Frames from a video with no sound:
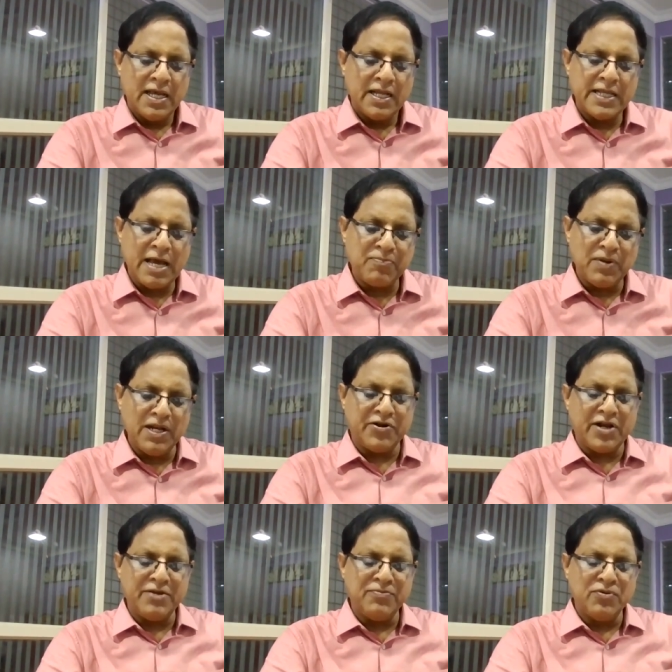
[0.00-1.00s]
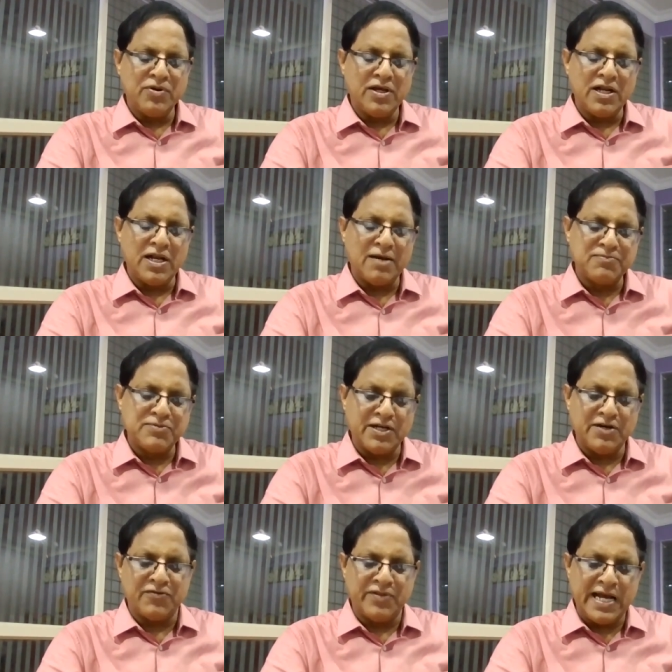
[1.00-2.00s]
the Appellate Tribunal
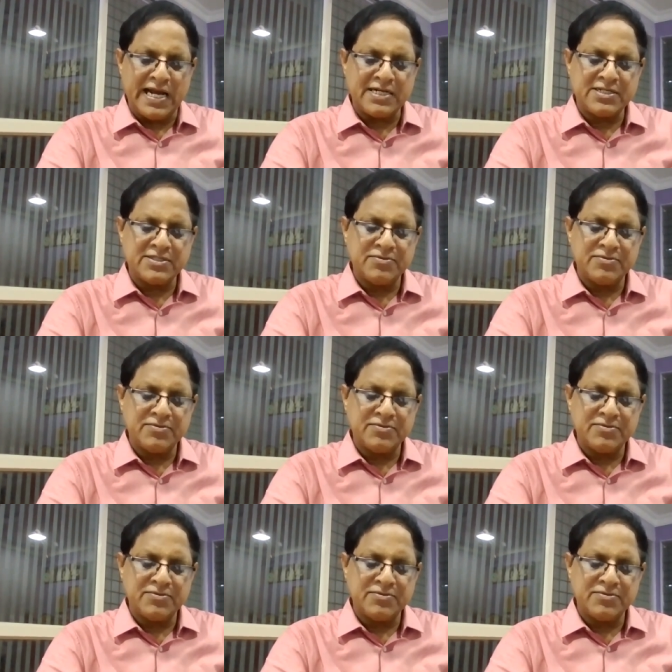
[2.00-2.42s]
observed that